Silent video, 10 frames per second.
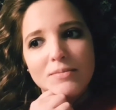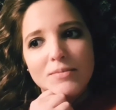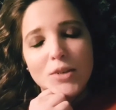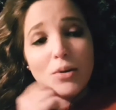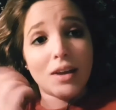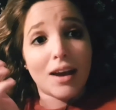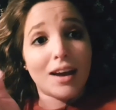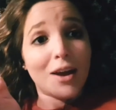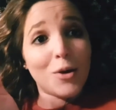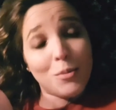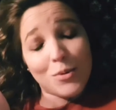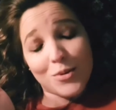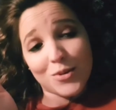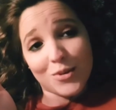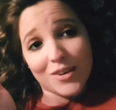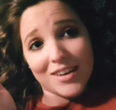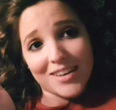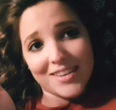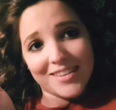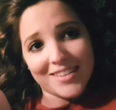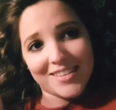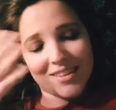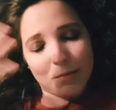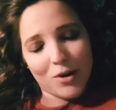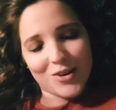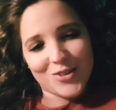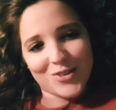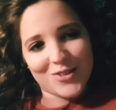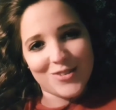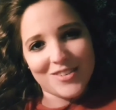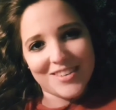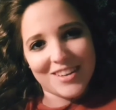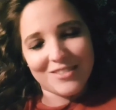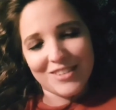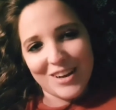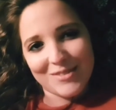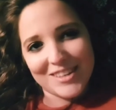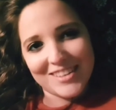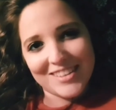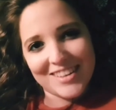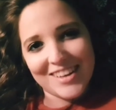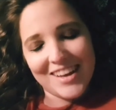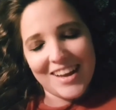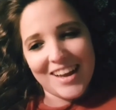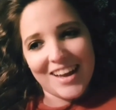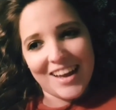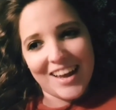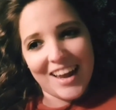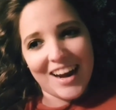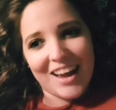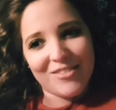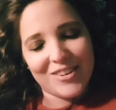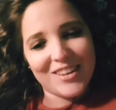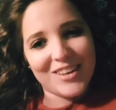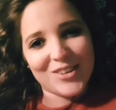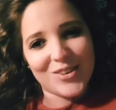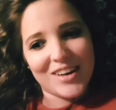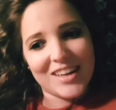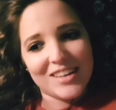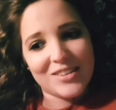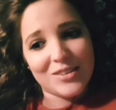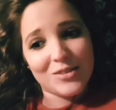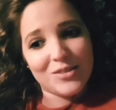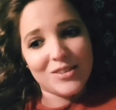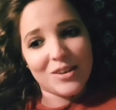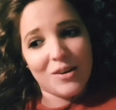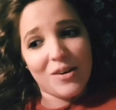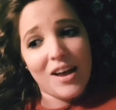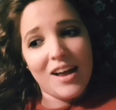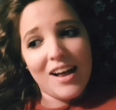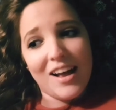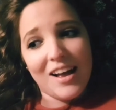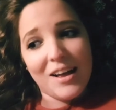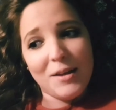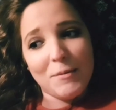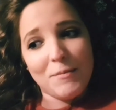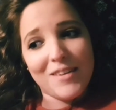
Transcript: So yeah, I hope you enjoy this part two of Vlogmas, and I've really enjoyed it too, so, yeah.